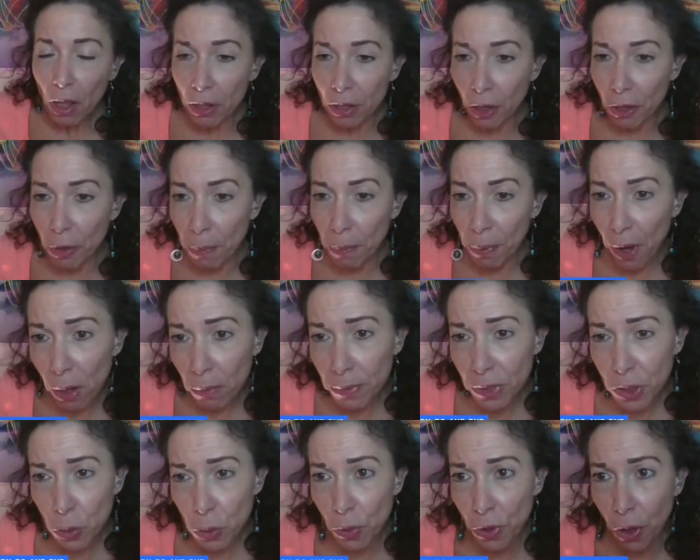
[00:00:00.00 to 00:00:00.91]
Now, the problem
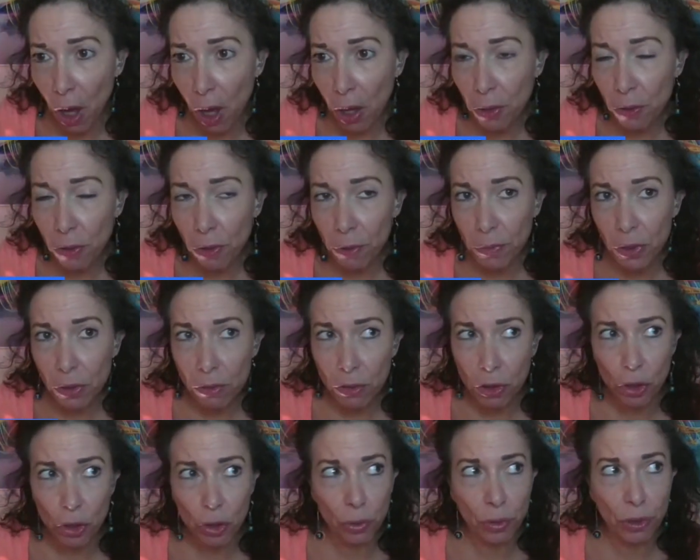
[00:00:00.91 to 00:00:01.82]
is with
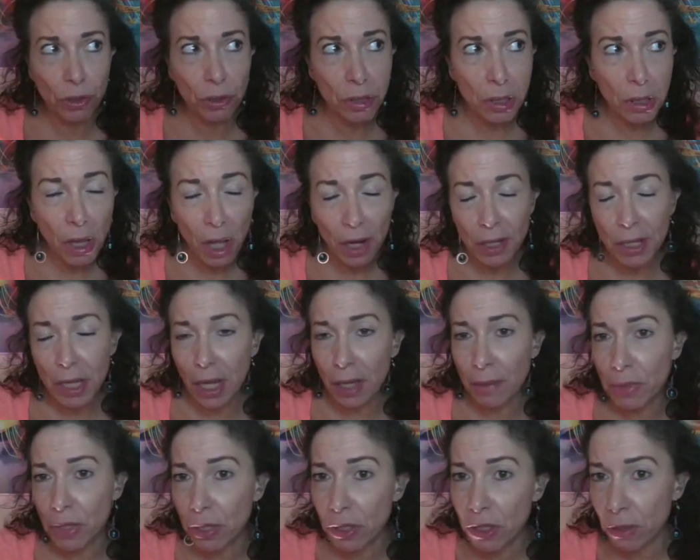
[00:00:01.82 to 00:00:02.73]
autoimmune disorders, a lot of
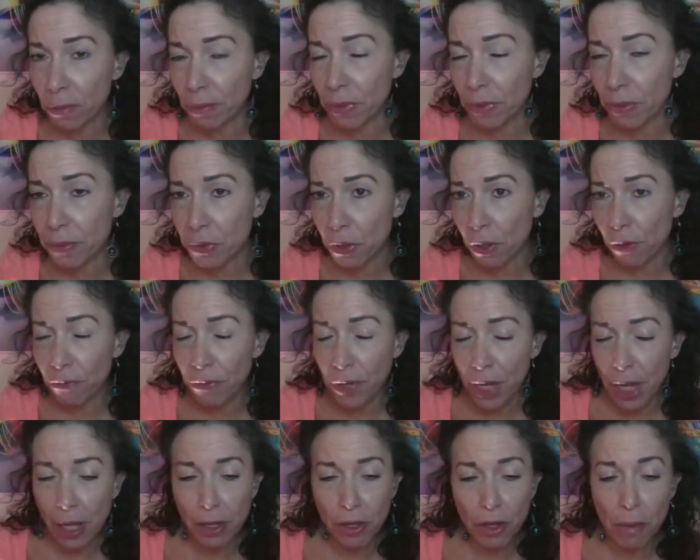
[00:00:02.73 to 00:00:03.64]
times the symptoms are
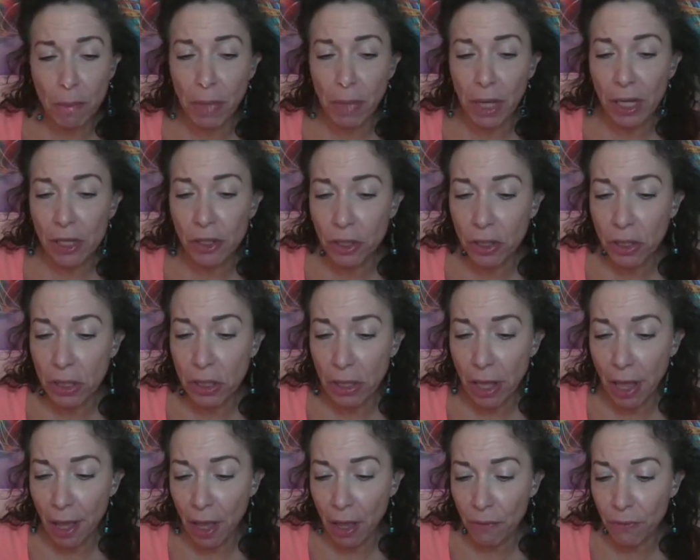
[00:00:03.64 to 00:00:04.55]
vague. You might just
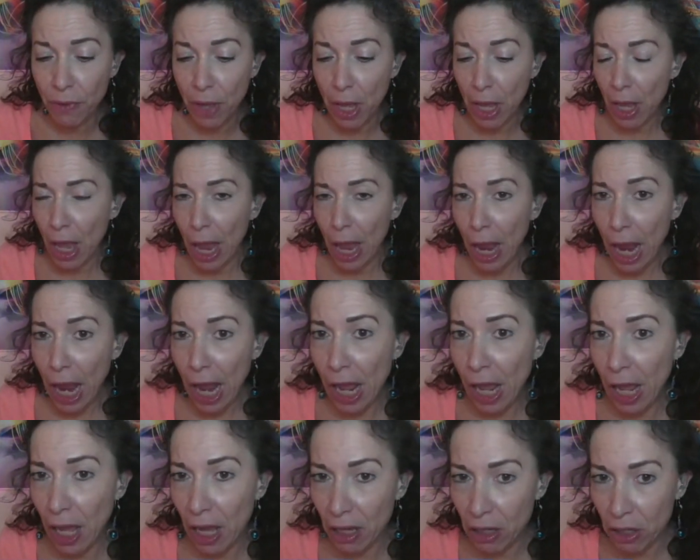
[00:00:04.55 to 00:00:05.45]
have
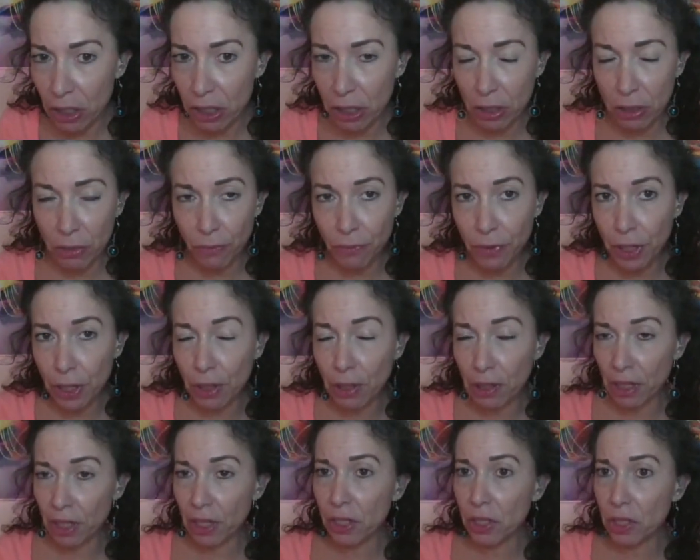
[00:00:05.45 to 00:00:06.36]
aches,
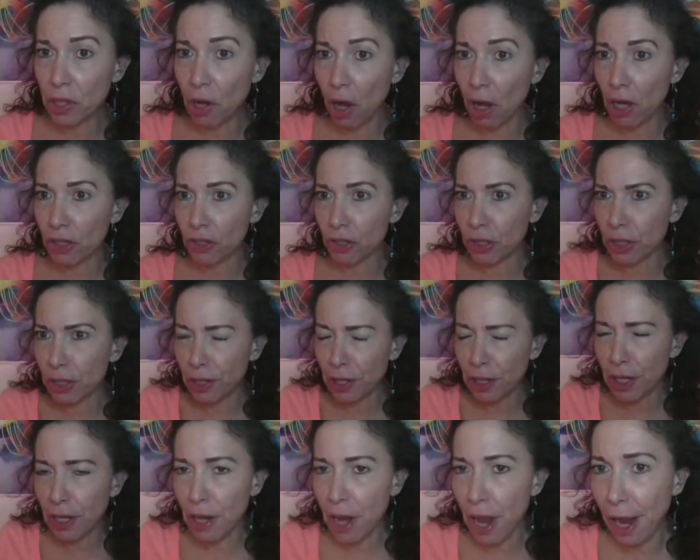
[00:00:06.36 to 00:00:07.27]
severe
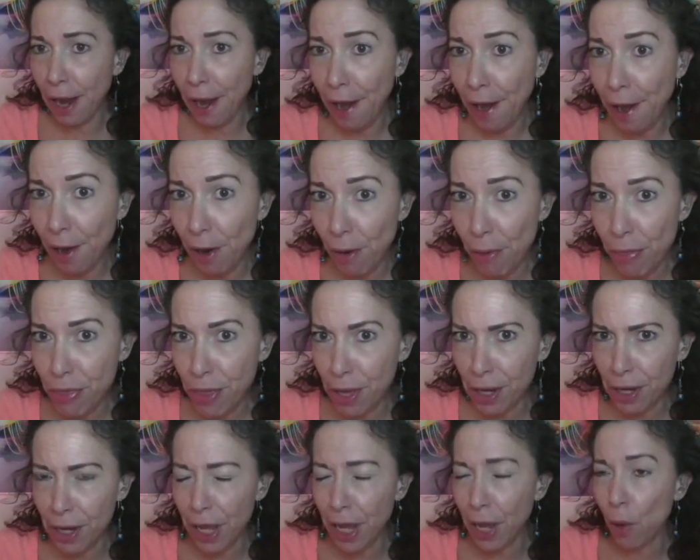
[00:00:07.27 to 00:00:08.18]
exhaustion, hair
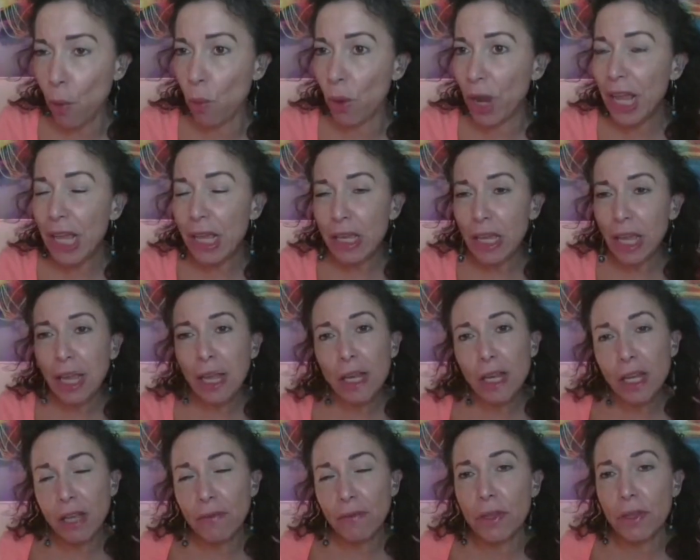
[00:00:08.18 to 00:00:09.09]
thinning, weight
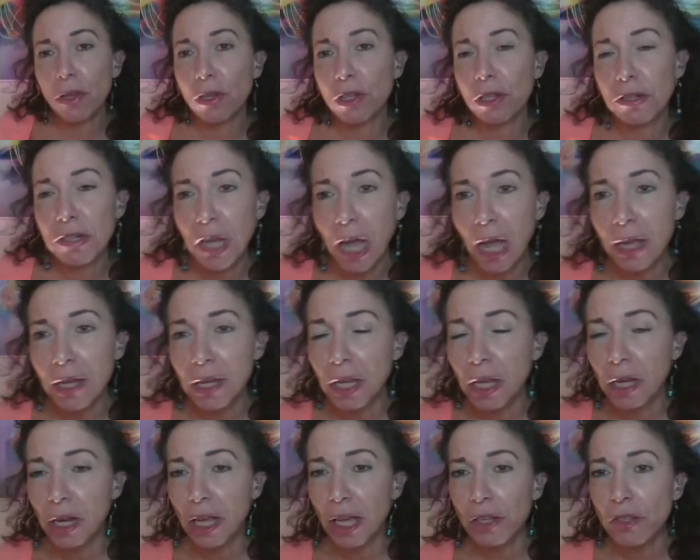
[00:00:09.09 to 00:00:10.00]
gain, even though you're
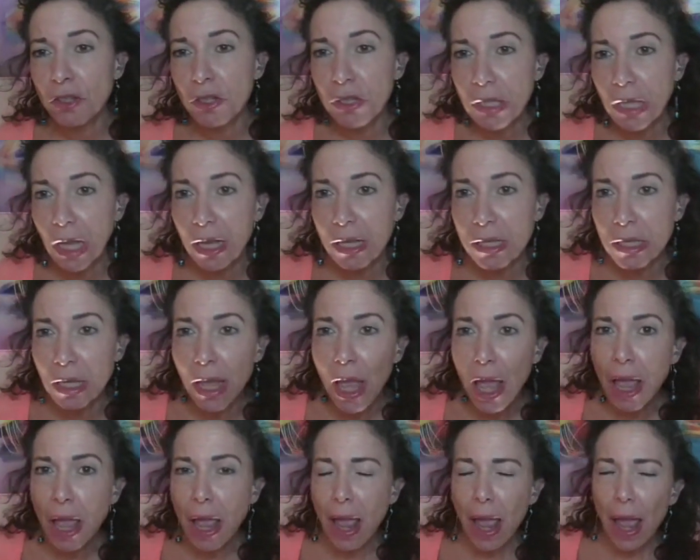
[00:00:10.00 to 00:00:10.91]
dieting and exercising.
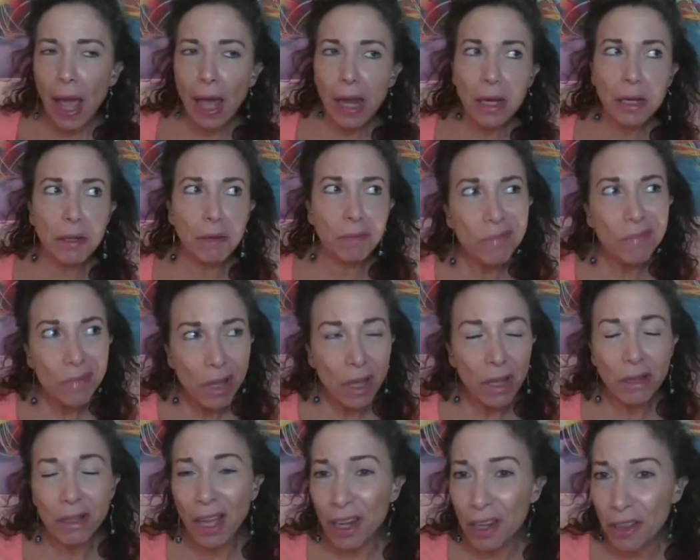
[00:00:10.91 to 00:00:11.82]
And
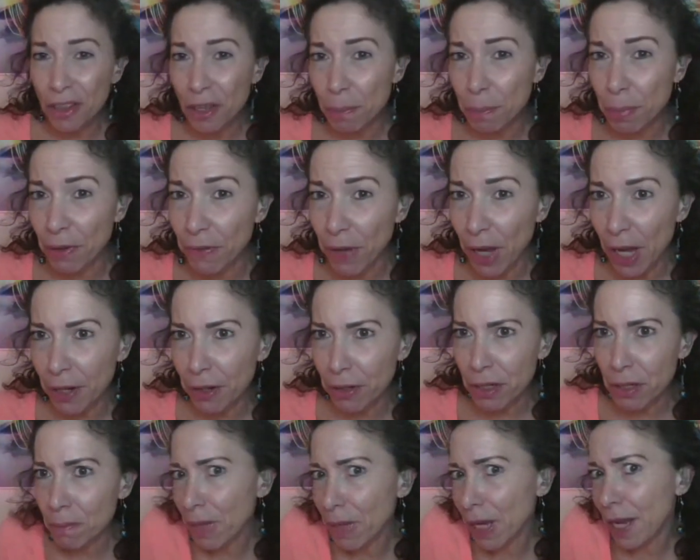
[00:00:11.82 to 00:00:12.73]
a lot of the
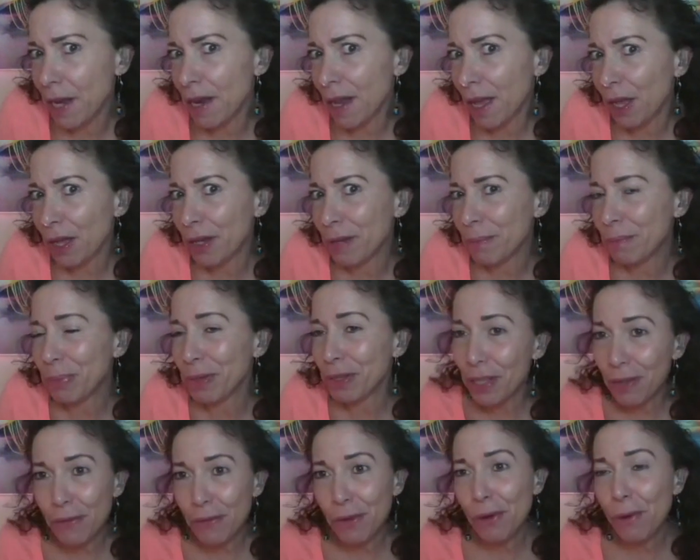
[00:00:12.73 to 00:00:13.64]
providers might not
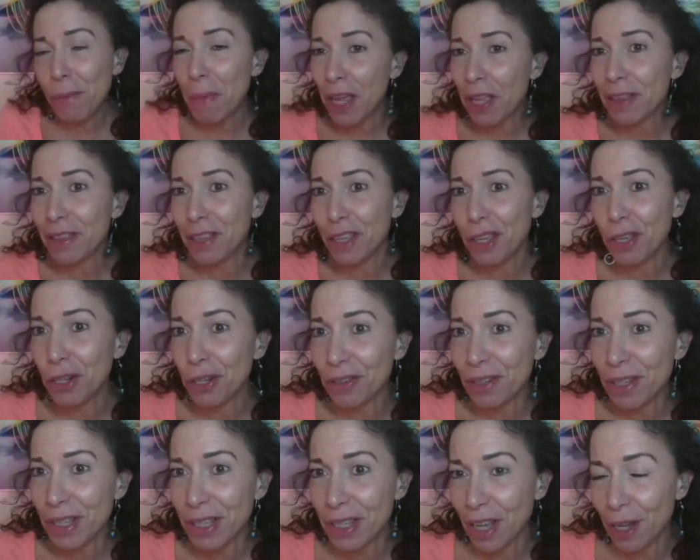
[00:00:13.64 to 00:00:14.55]
believe you or might think
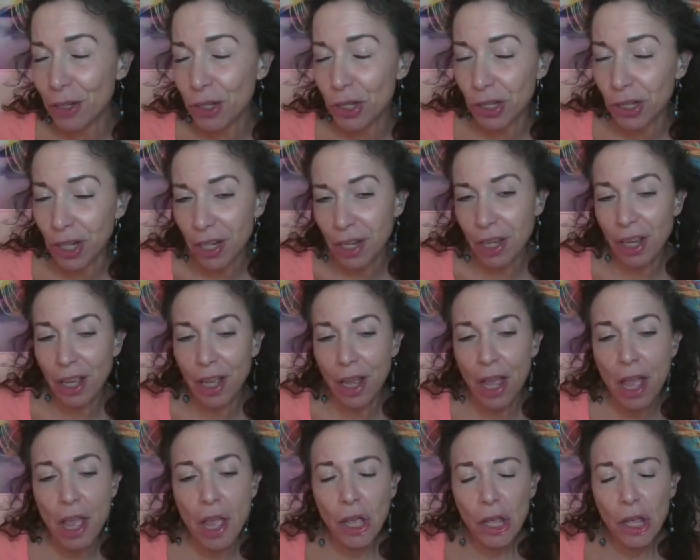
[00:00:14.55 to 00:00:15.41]
you're exaggerating it.